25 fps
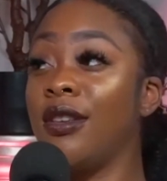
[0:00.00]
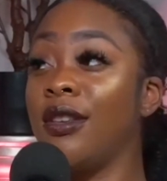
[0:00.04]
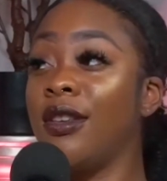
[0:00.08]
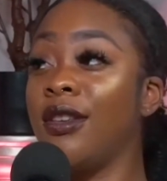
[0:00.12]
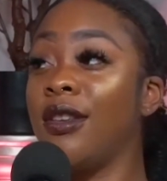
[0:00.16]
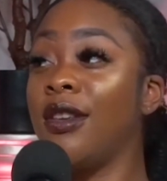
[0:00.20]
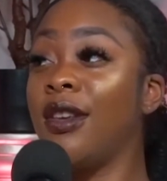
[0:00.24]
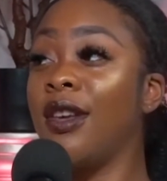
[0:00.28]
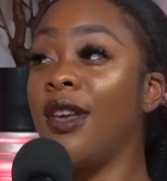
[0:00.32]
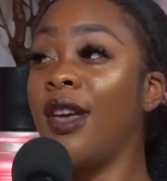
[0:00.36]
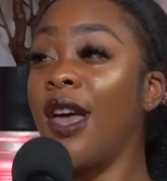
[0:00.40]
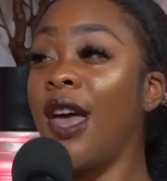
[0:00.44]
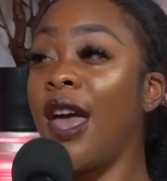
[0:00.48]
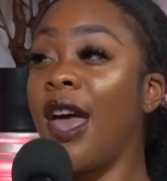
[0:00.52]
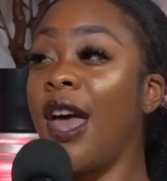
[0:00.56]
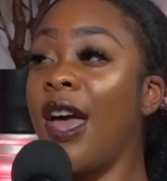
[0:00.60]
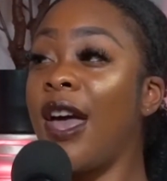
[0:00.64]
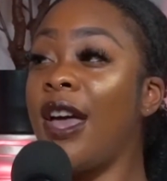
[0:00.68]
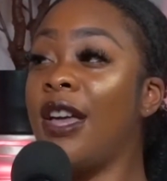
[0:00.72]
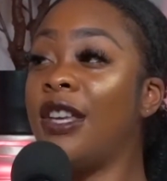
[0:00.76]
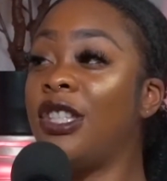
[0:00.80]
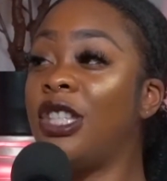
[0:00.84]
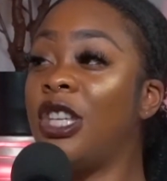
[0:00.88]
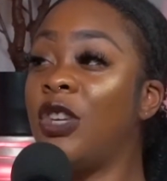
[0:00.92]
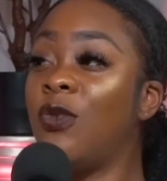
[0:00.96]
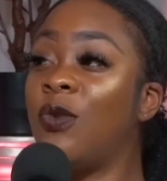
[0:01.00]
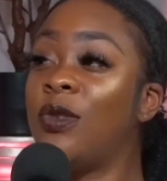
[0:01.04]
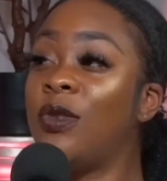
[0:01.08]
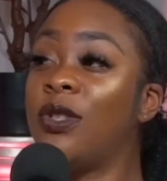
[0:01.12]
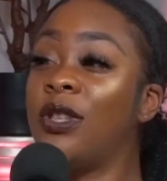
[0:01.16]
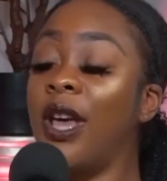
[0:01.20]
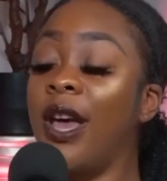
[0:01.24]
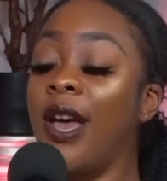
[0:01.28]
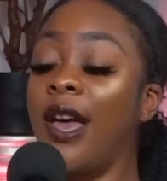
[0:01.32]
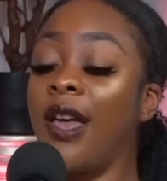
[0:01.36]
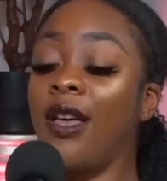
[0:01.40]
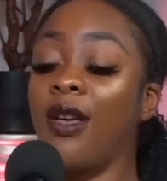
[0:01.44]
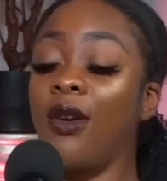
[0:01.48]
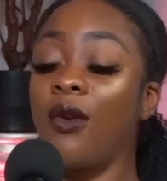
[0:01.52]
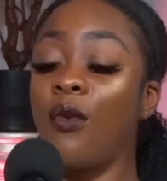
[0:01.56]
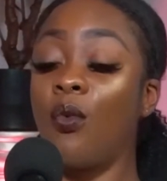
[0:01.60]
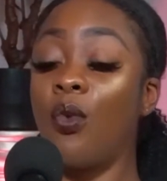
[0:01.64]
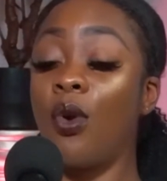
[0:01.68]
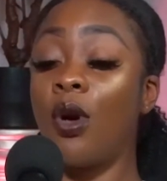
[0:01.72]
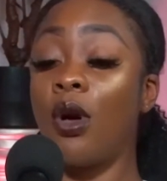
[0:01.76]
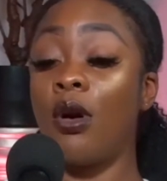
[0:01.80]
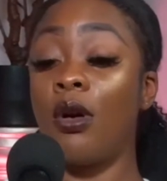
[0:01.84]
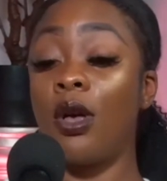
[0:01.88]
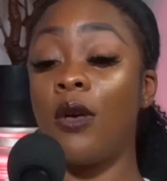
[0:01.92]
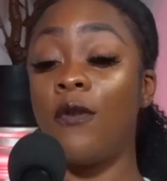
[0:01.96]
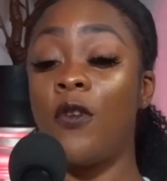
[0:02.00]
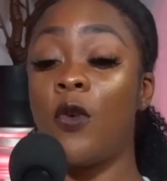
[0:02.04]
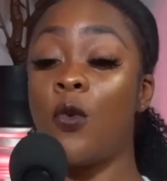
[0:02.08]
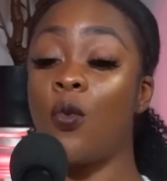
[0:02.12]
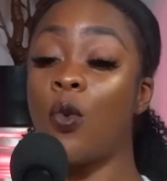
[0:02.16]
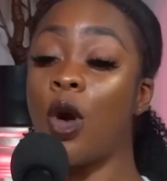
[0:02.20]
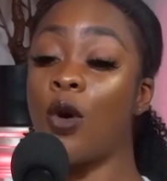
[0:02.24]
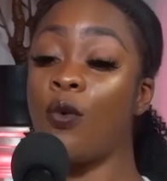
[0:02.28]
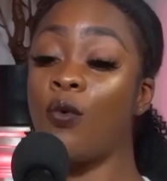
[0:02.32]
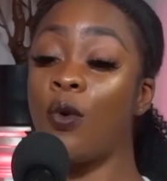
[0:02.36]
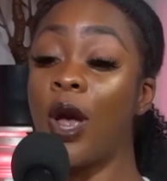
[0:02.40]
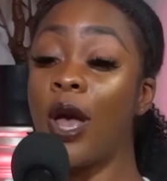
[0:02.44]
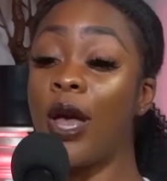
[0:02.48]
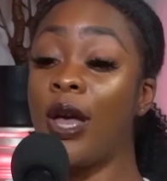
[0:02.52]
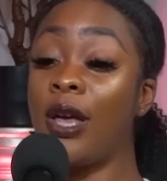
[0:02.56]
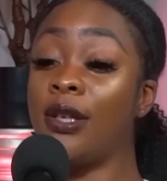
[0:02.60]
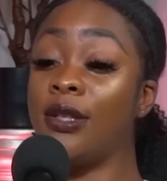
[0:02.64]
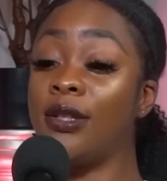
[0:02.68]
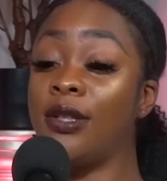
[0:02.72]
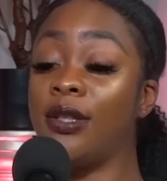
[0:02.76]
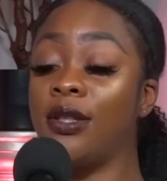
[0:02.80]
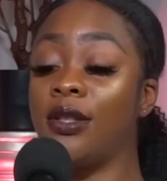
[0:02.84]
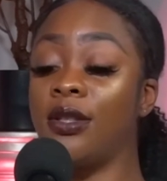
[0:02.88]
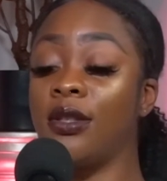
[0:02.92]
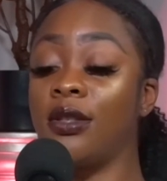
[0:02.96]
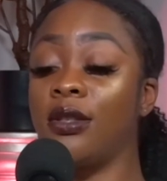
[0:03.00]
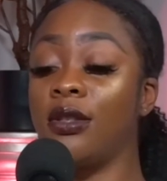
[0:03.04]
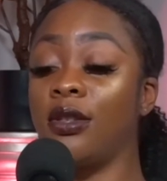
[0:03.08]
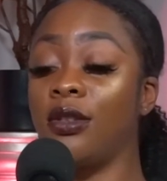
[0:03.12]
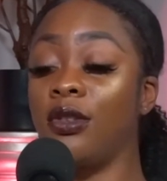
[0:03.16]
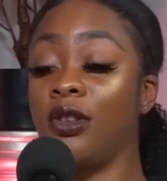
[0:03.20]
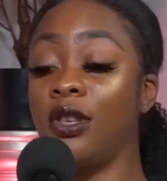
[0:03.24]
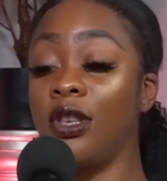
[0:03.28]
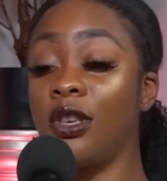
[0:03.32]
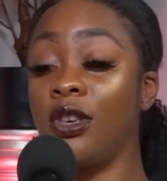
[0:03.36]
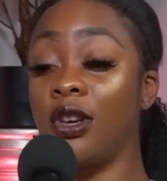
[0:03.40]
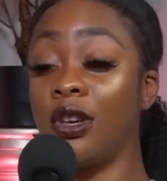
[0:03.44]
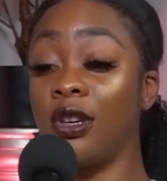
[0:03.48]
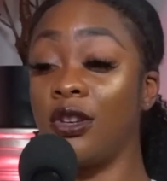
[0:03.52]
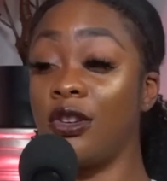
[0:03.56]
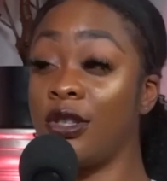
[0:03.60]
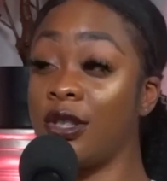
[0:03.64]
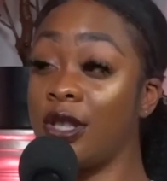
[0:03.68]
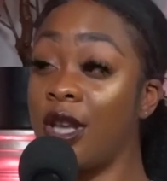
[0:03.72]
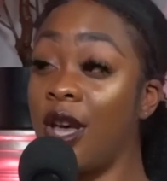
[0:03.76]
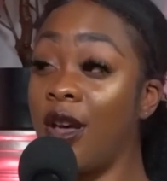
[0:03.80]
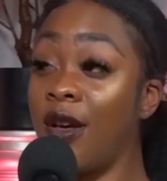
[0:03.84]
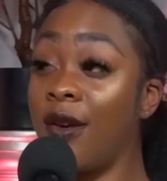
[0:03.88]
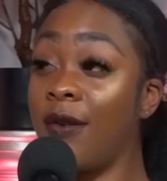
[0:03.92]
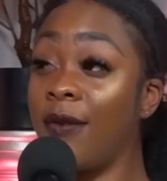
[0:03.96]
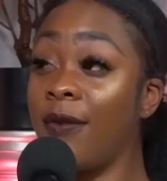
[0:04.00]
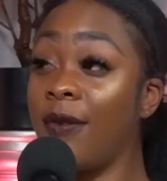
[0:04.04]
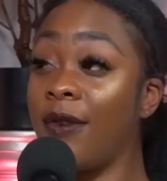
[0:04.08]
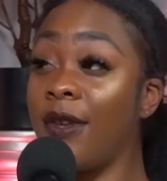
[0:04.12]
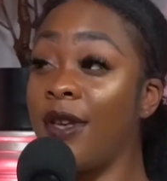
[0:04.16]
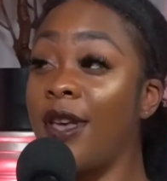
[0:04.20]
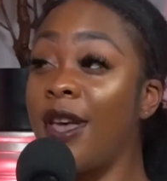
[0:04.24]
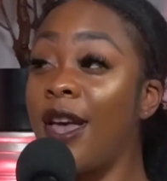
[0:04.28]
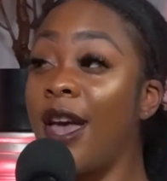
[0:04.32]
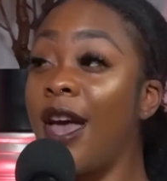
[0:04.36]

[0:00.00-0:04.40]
Mm-hmm. And she was like, well, if you want rice, you can cook it yourself.